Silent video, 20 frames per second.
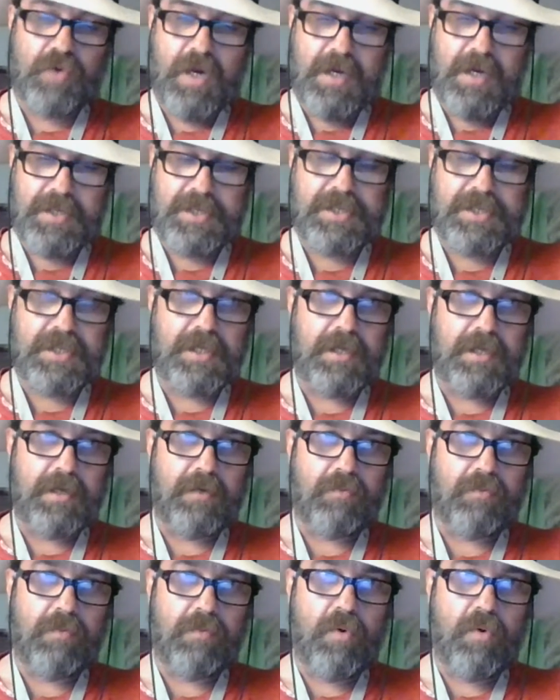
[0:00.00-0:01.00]
trust
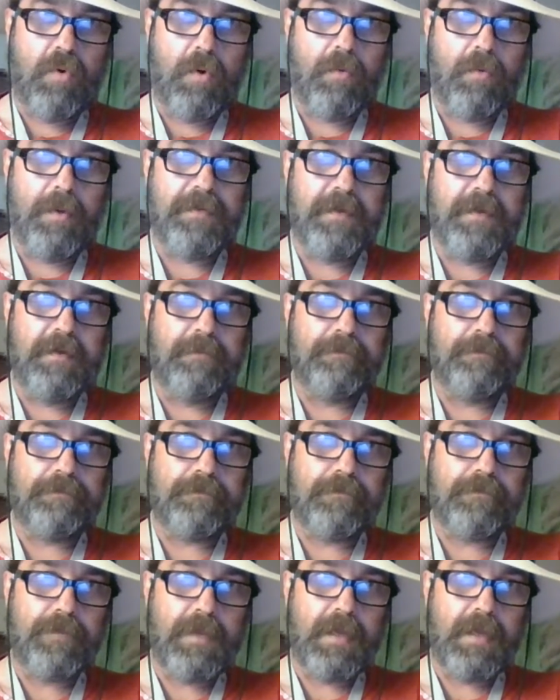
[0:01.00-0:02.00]
and a rapport with him,
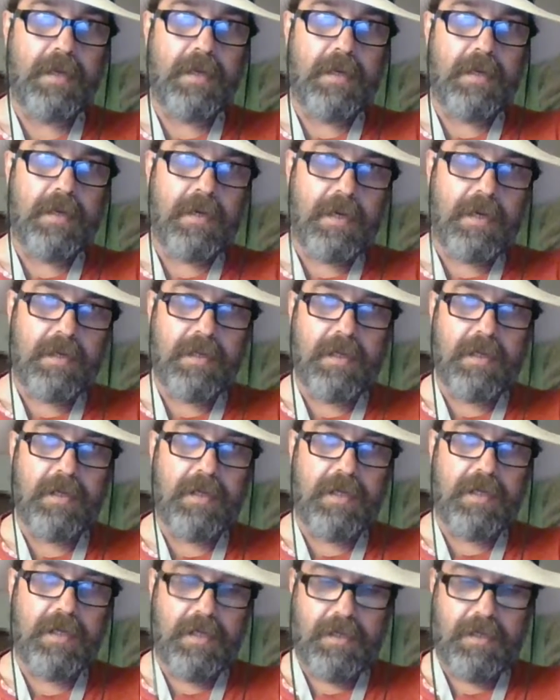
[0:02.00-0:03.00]

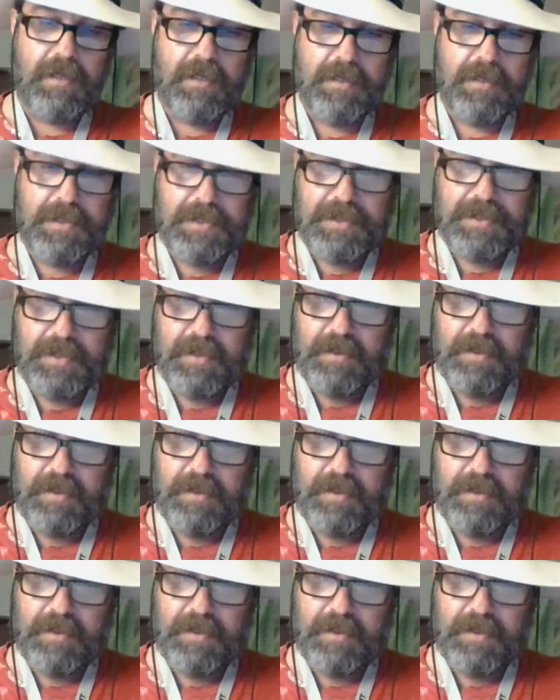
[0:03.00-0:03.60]
and he is